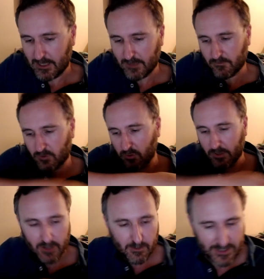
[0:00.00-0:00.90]
screw it, I'll
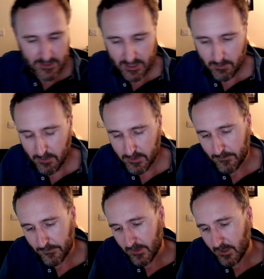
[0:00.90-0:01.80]
come back to that in a moment.
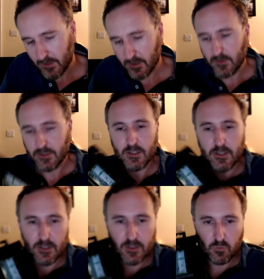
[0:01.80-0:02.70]
So this
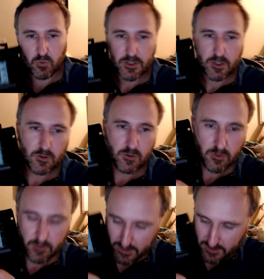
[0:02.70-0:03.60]
is what you
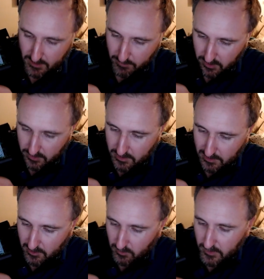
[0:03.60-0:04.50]
get in the box
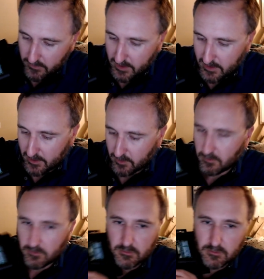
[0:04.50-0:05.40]
along with this
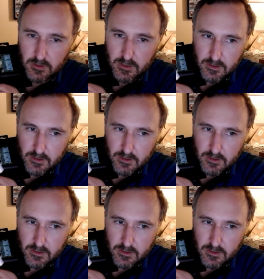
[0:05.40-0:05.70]
little